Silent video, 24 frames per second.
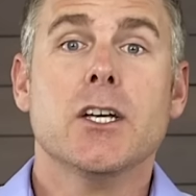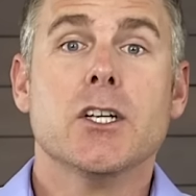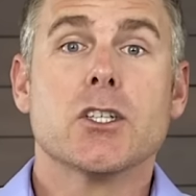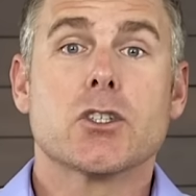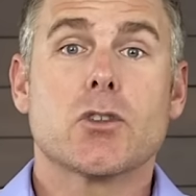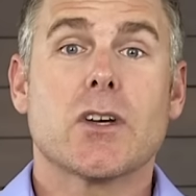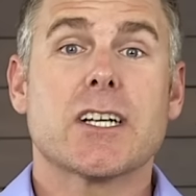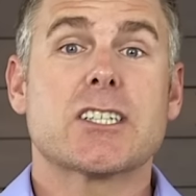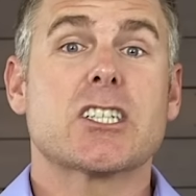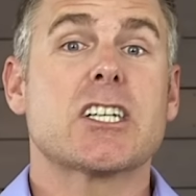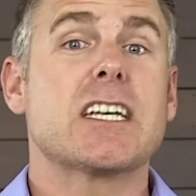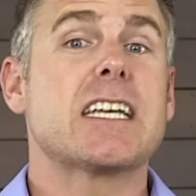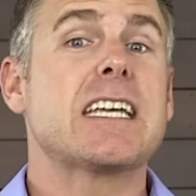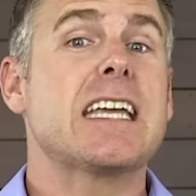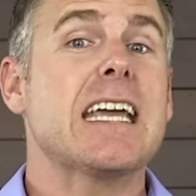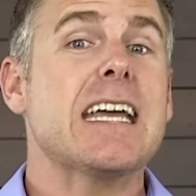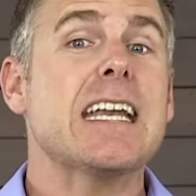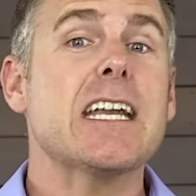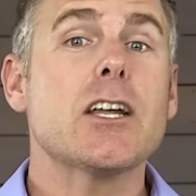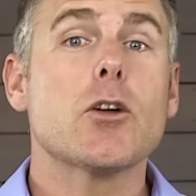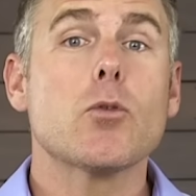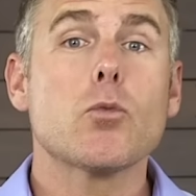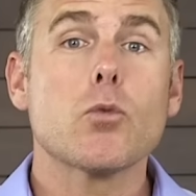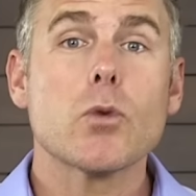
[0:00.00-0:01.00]
So actually
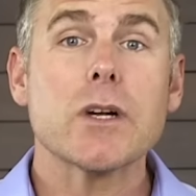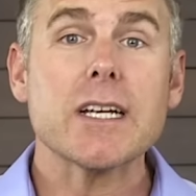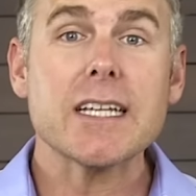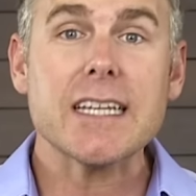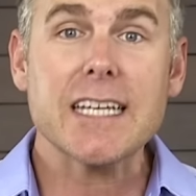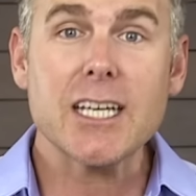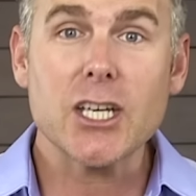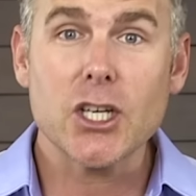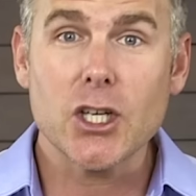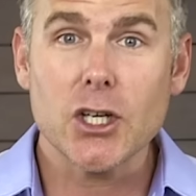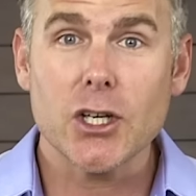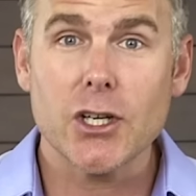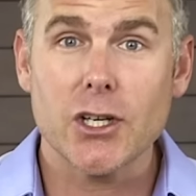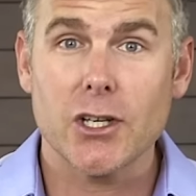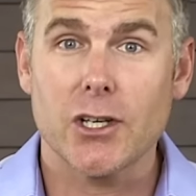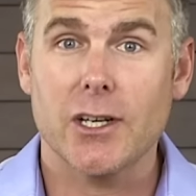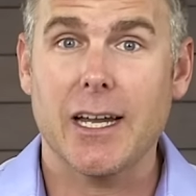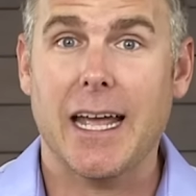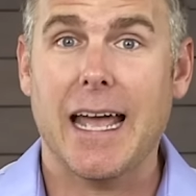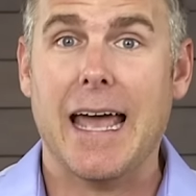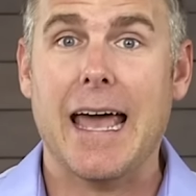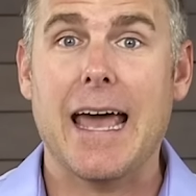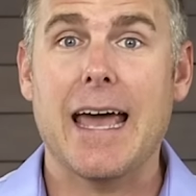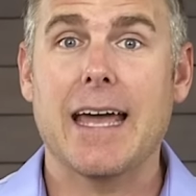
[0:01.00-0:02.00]
getting really
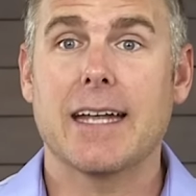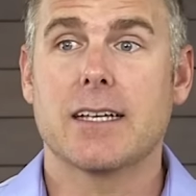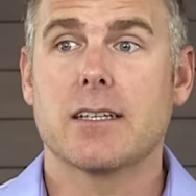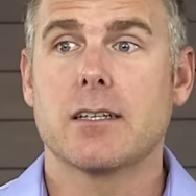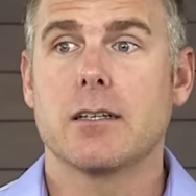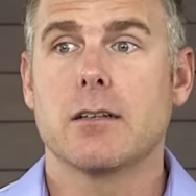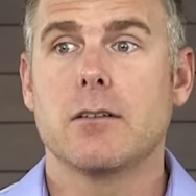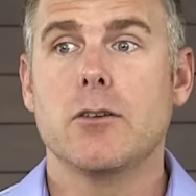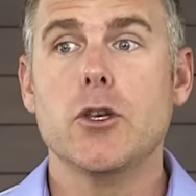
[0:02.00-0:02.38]
good at